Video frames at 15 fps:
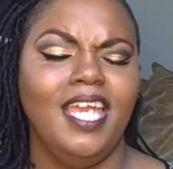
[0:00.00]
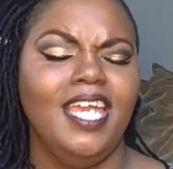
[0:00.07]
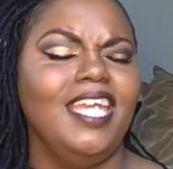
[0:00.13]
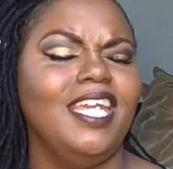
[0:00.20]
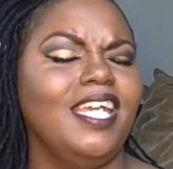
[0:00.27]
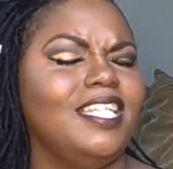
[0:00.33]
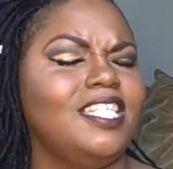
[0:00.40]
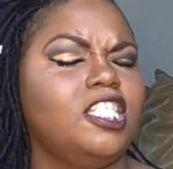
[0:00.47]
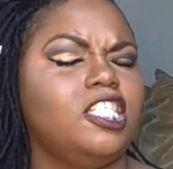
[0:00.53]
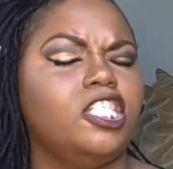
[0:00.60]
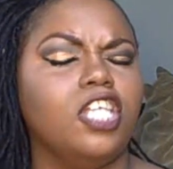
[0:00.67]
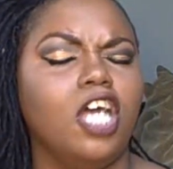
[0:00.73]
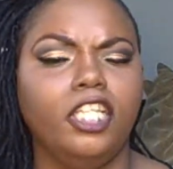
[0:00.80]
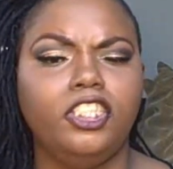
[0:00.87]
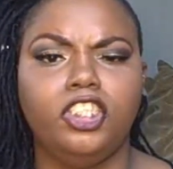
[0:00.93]
He is
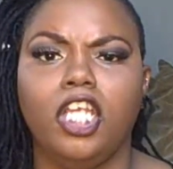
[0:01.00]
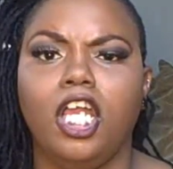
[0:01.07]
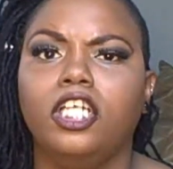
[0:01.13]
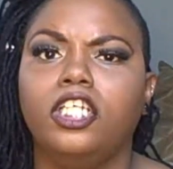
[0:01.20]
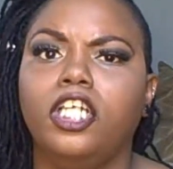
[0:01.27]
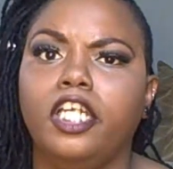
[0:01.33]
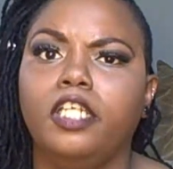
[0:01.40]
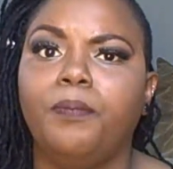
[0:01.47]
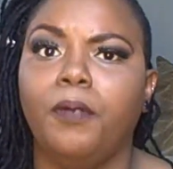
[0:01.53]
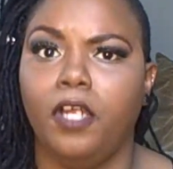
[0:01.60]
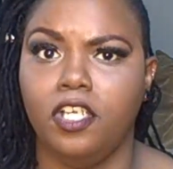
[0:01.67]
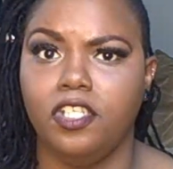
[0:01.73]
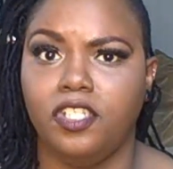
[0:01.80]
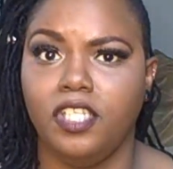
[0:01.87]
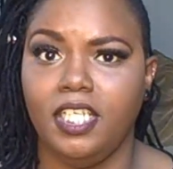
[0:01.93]
such a good
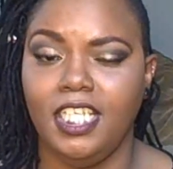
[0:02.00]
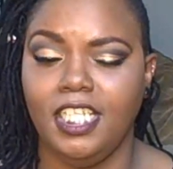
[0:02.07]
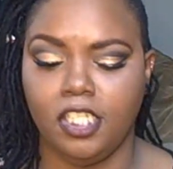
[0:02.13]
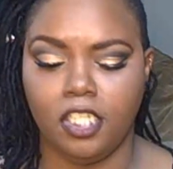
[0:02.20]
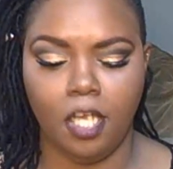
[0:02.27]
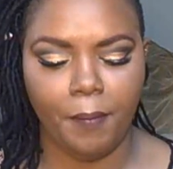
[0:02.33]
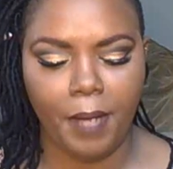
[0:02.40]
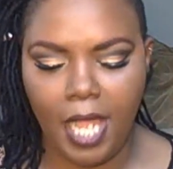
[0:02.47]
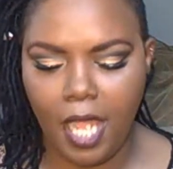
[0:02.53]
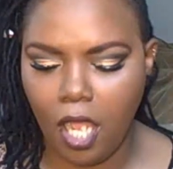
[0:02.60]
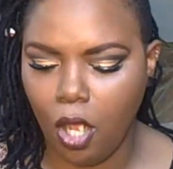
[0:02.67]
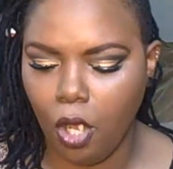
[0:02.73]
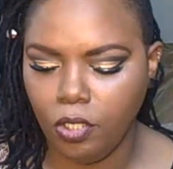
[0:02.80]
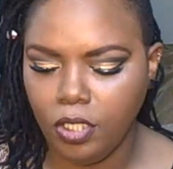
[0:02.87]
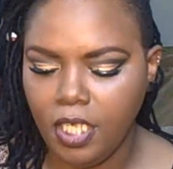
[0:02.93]
person. He's come
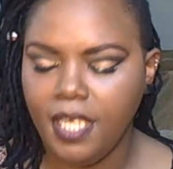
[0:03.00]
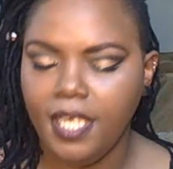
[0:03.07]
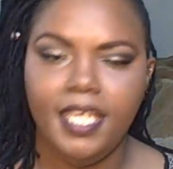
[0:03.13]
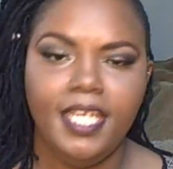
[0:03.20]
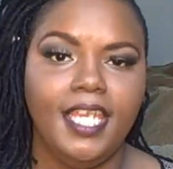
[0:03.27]
out.